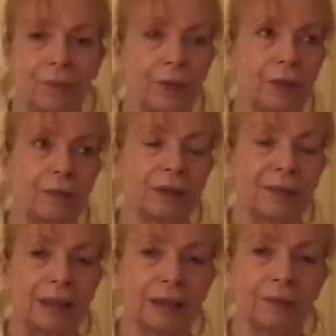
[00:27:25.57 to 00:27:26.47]
You have to
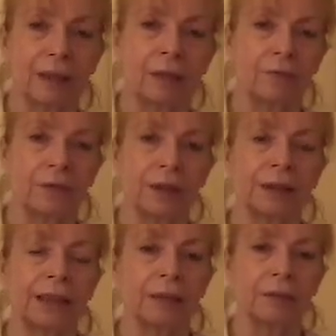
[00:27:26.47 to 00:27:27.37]
make dairy coffee and
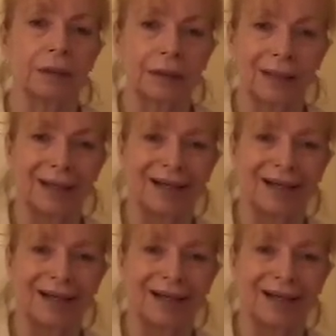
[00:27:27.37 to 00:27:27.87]
toast